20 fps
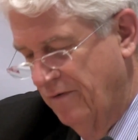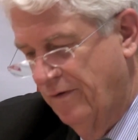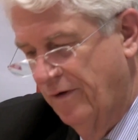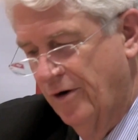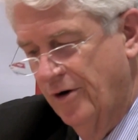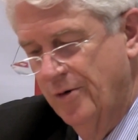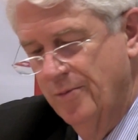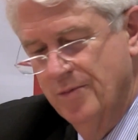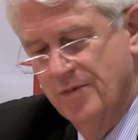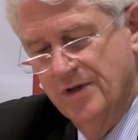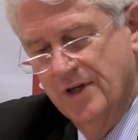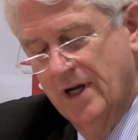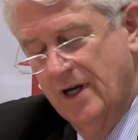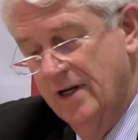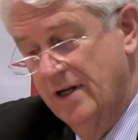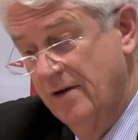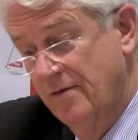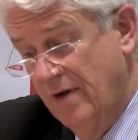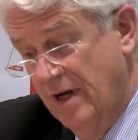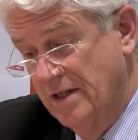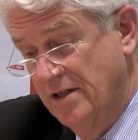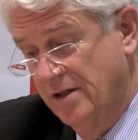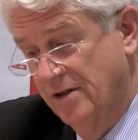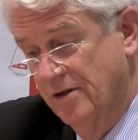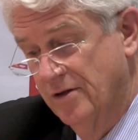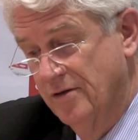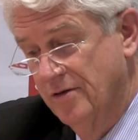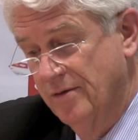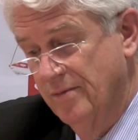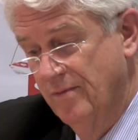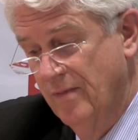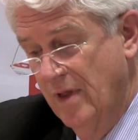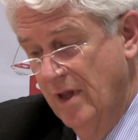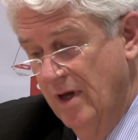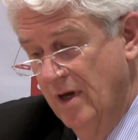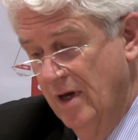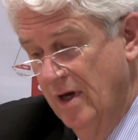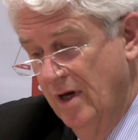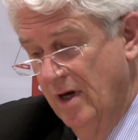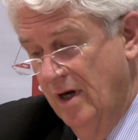firms and investors.
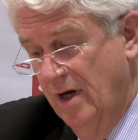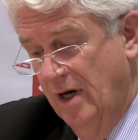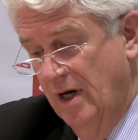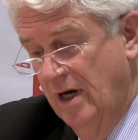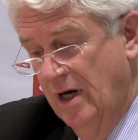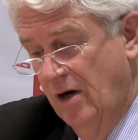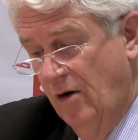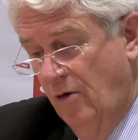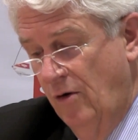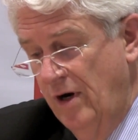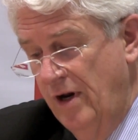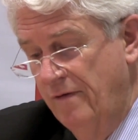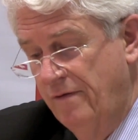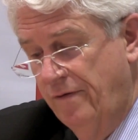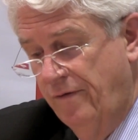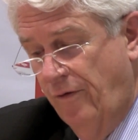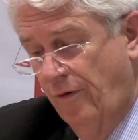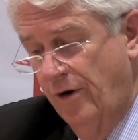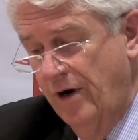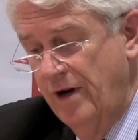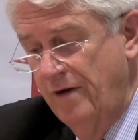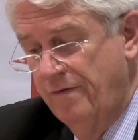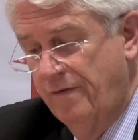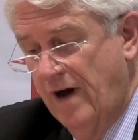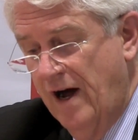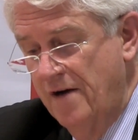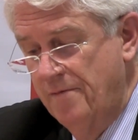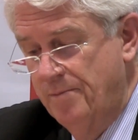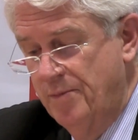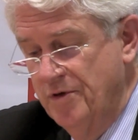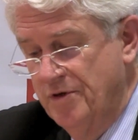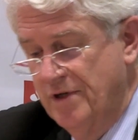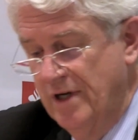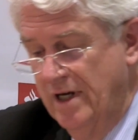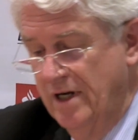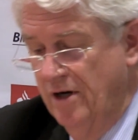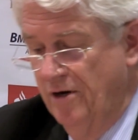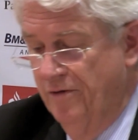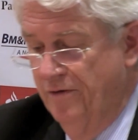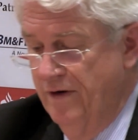Only
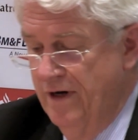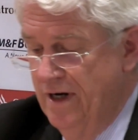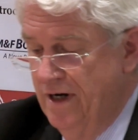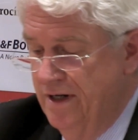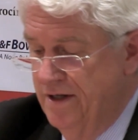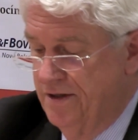45% of real